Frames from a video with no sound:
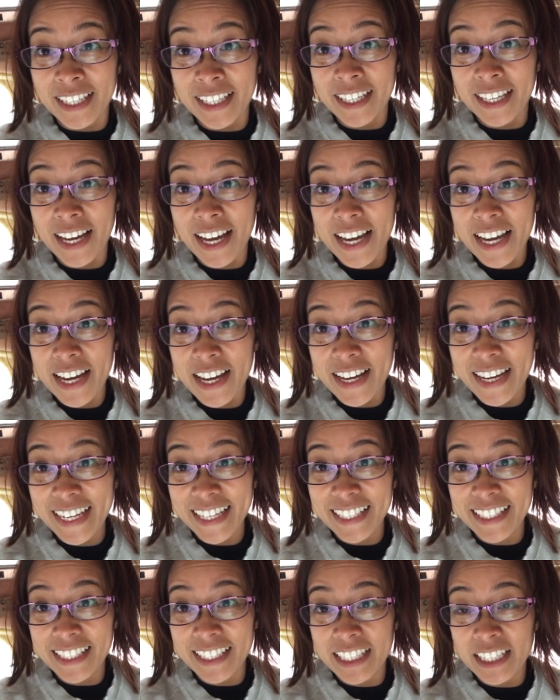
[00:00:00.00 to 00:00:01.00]
Hi
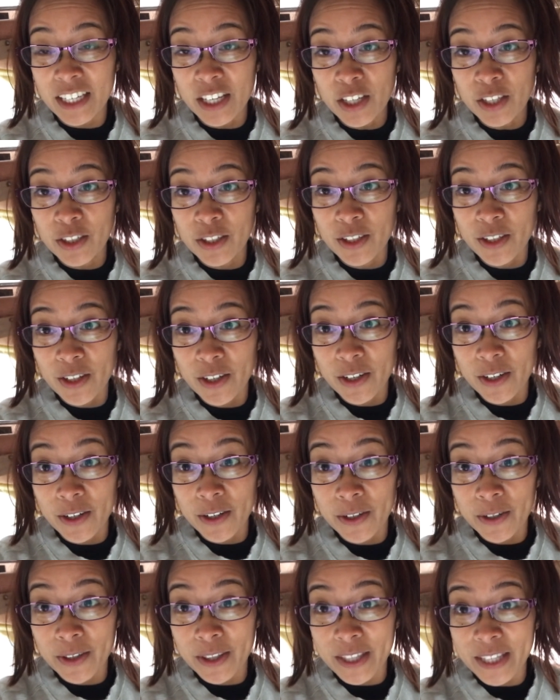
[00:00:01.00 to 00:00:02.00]
guys! So
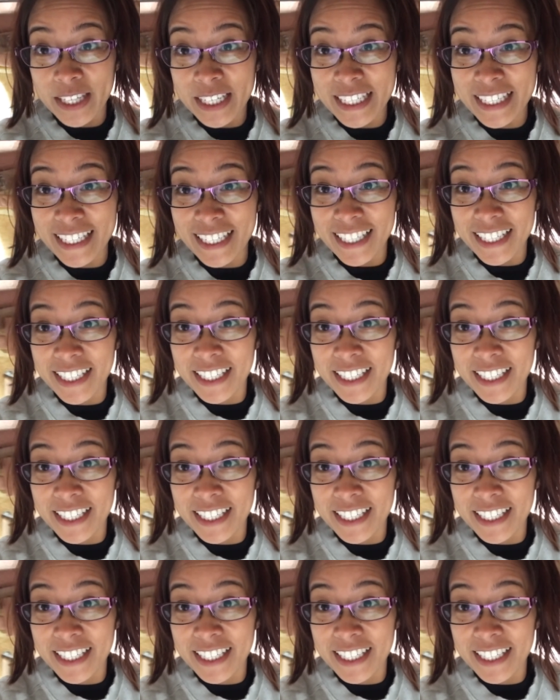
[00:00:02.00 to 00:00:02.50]
this is